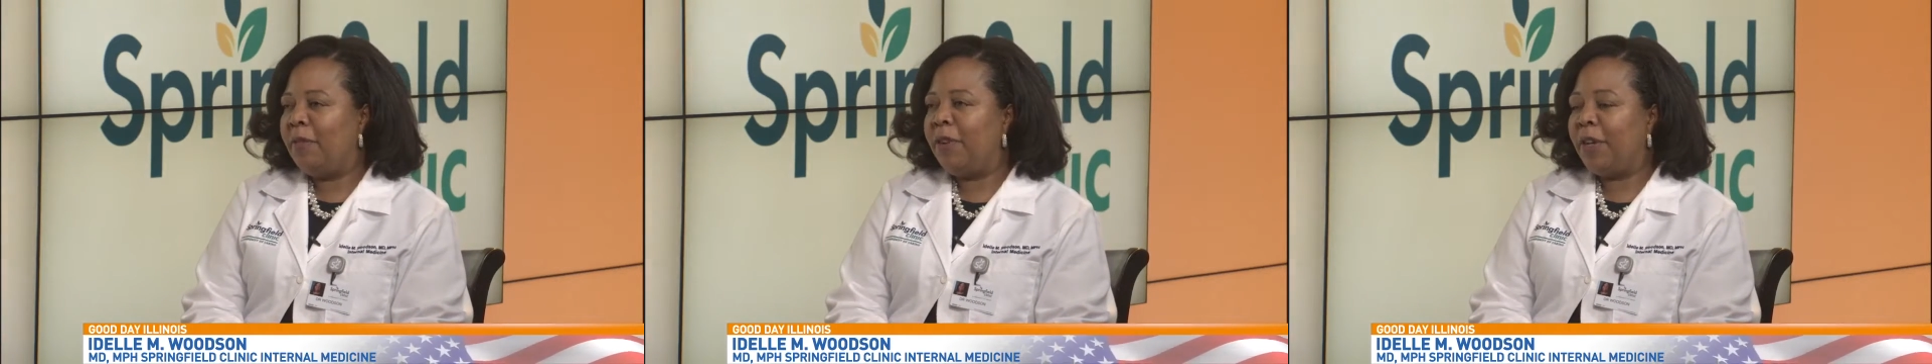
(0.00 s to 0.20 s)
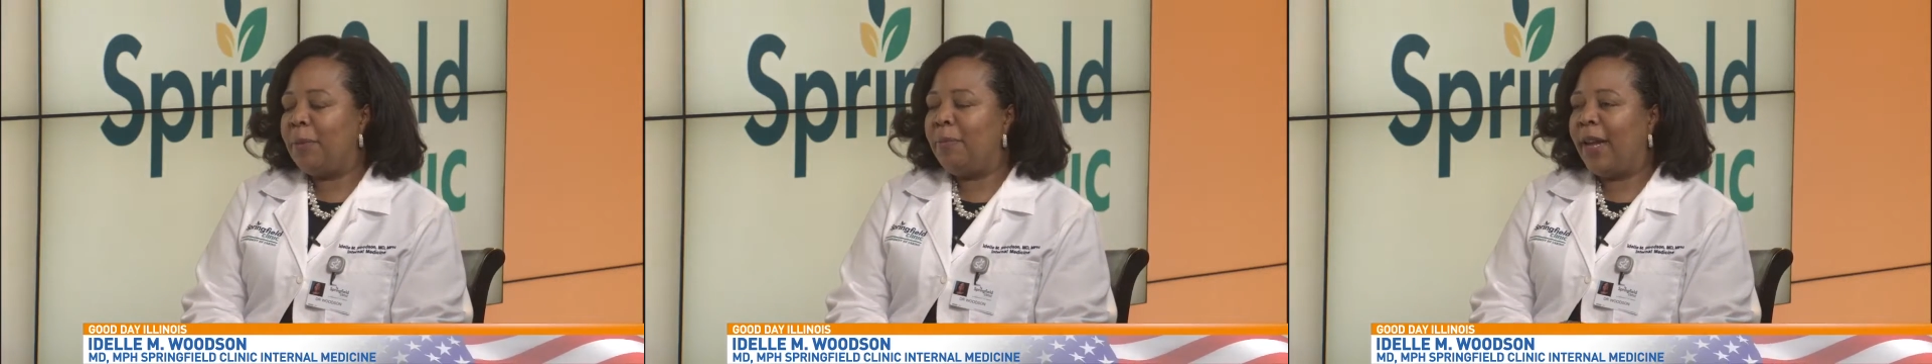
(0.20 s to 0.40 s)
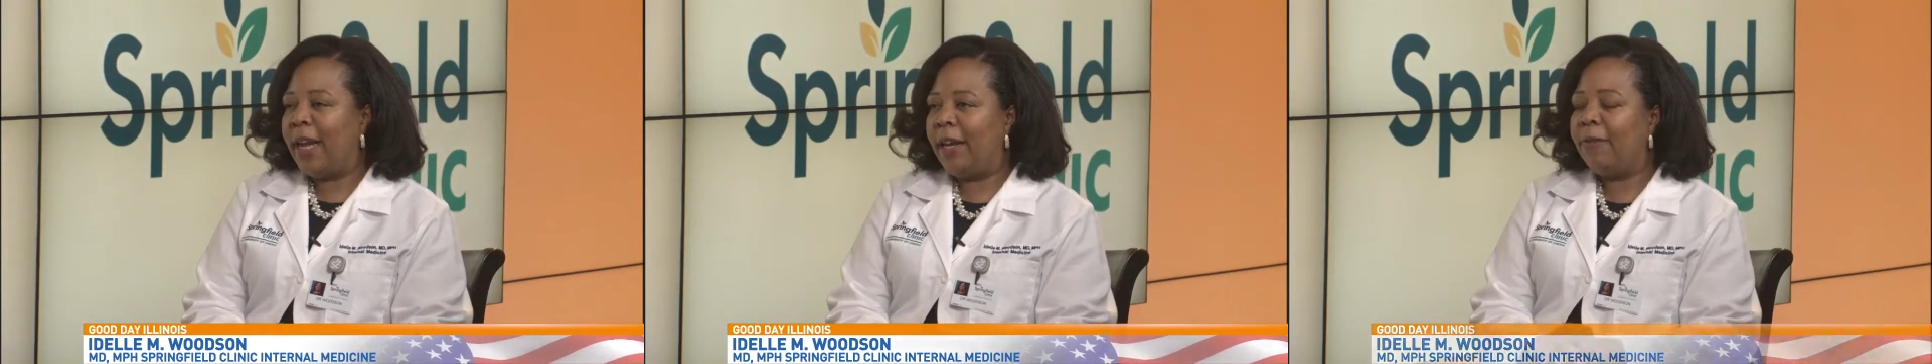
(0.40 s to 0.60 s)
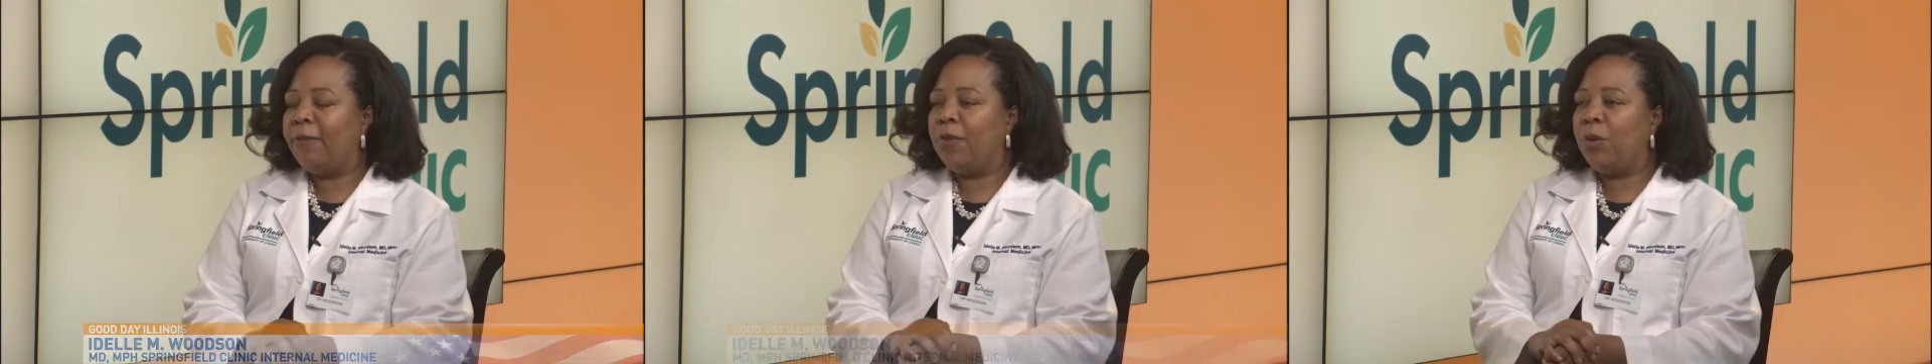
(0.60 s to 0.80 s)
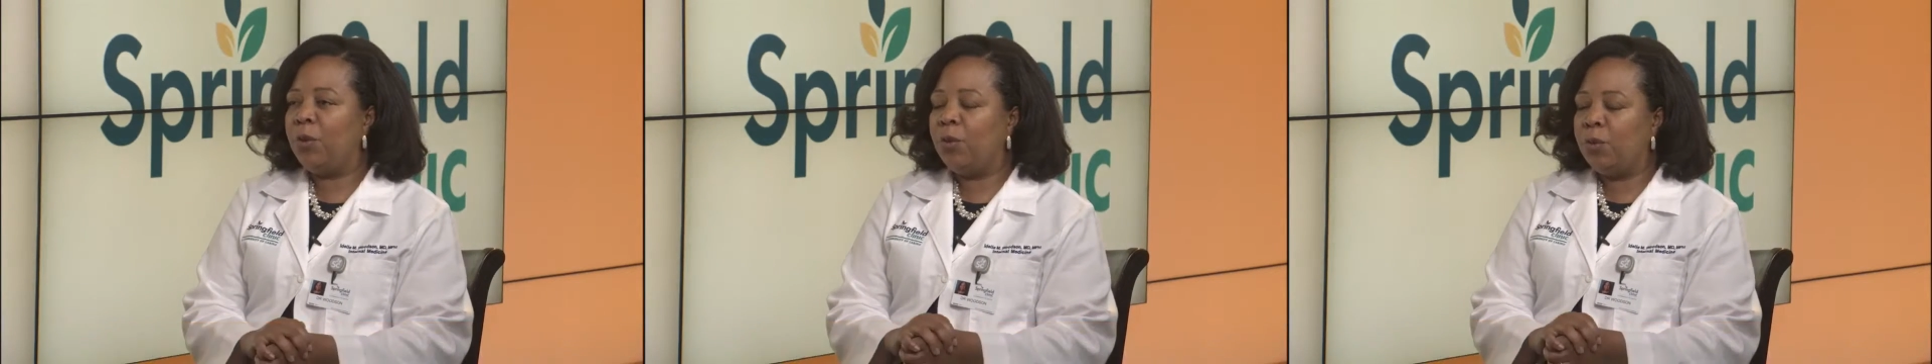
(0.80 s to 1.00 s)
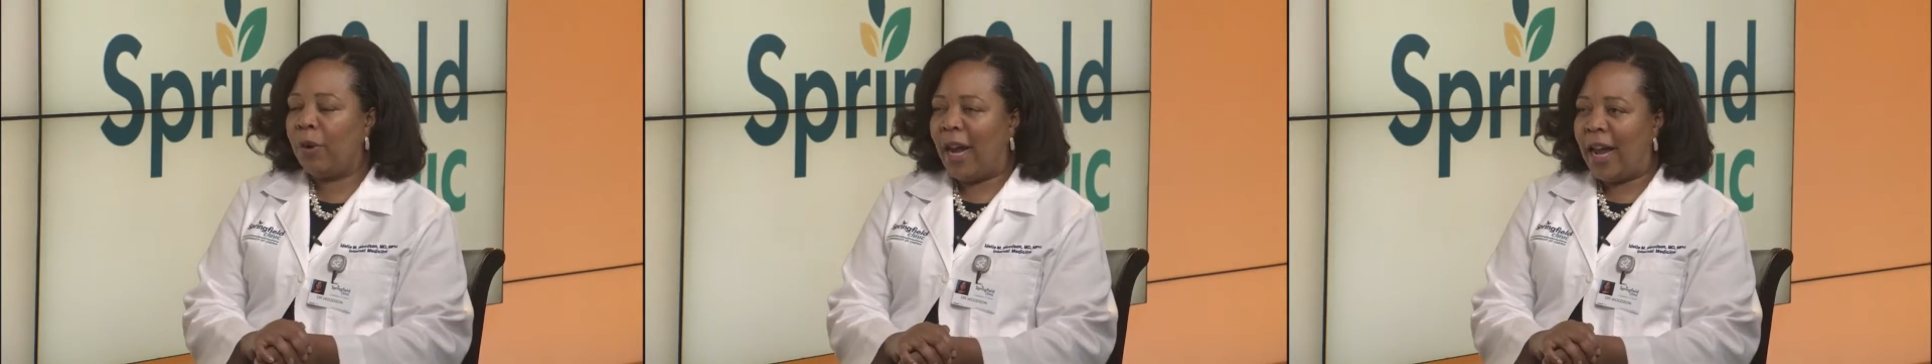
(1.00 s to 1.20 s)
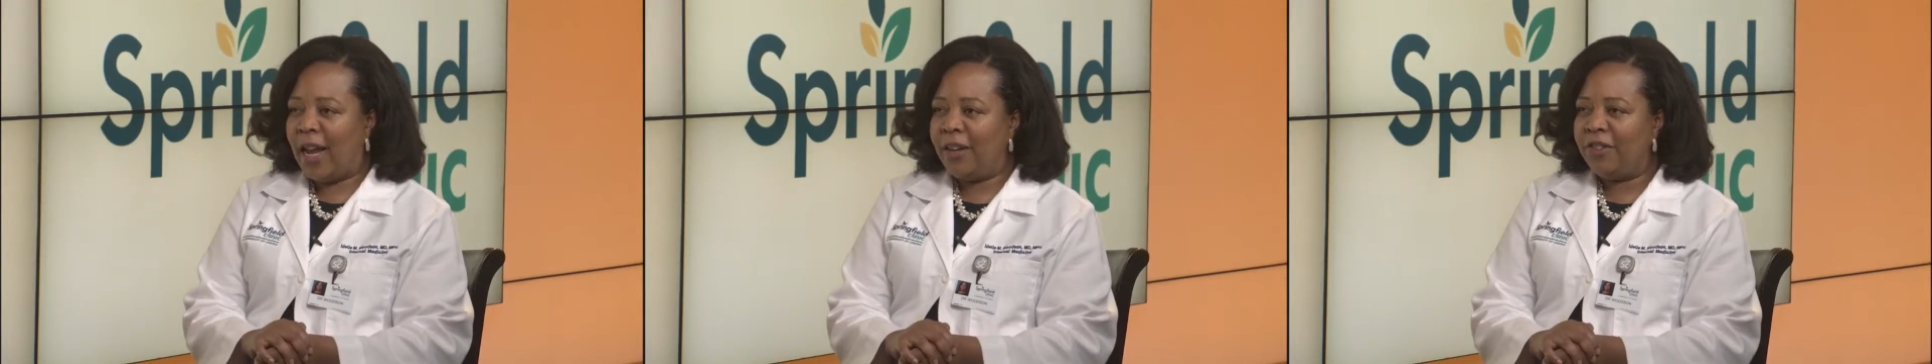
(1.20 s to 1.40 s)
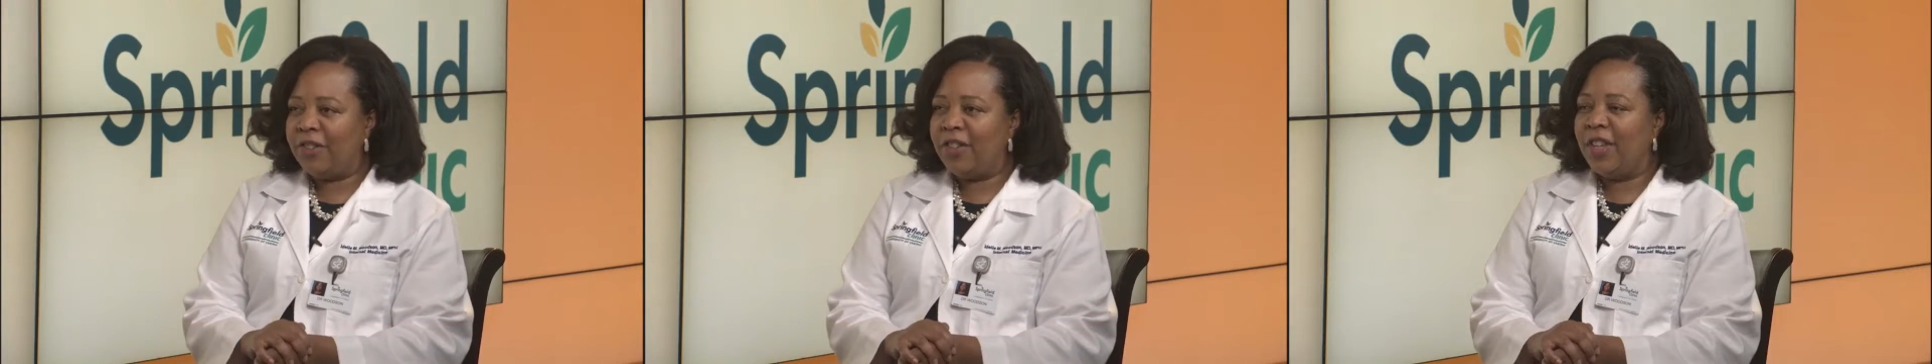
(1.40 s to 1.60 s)
very painful
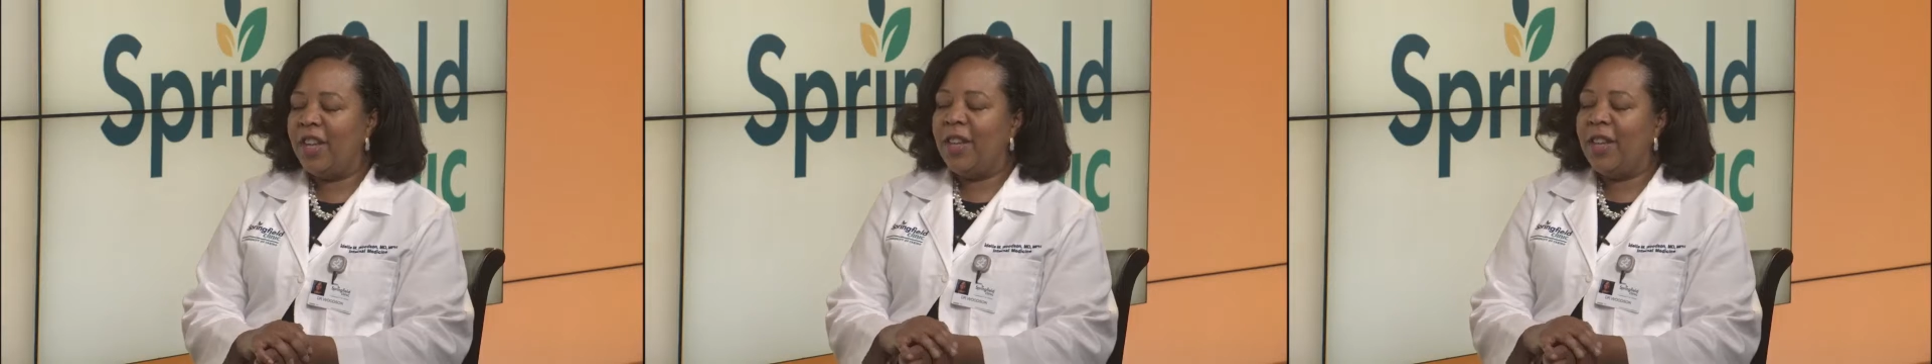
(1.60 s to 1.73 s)
rash